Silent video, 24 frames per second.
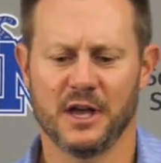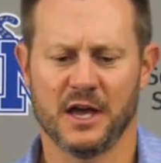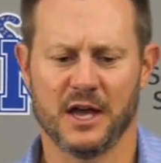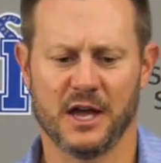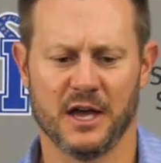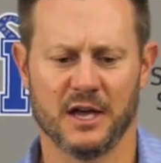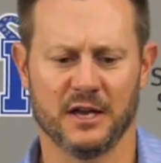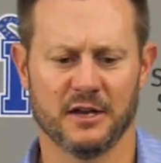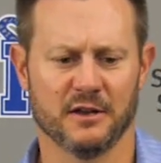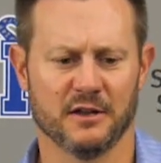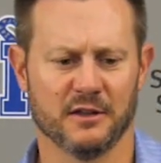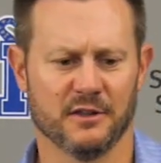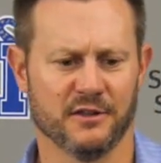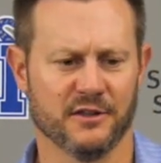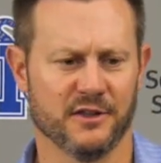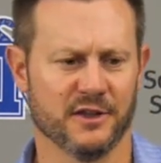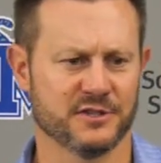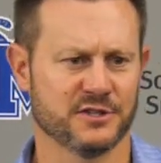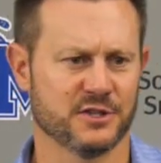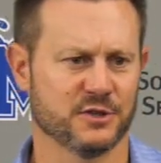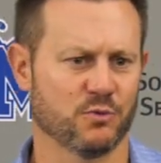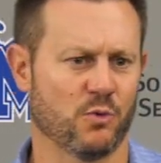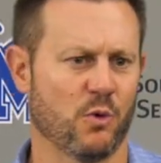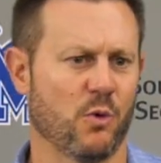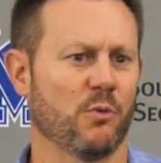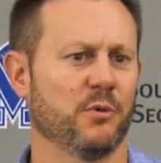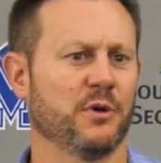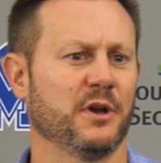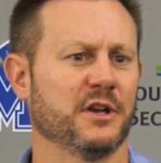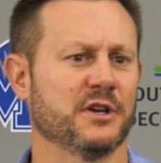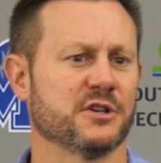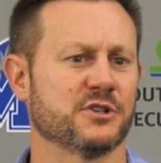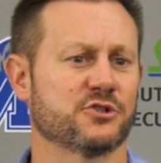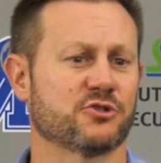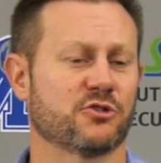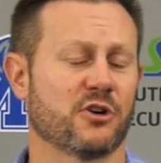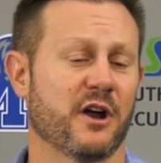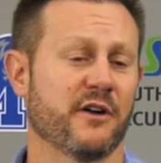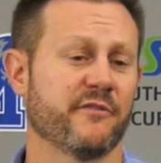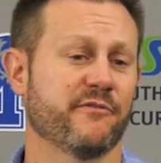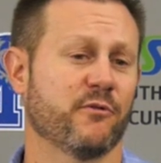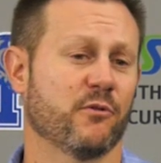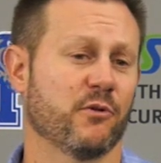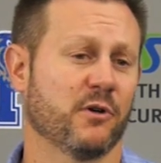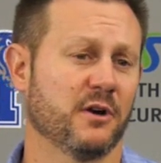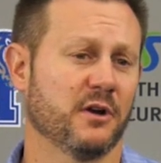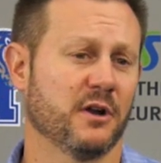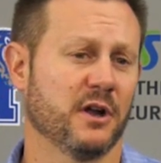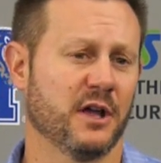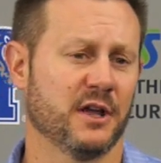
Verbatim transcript: and this is what we need to strive for.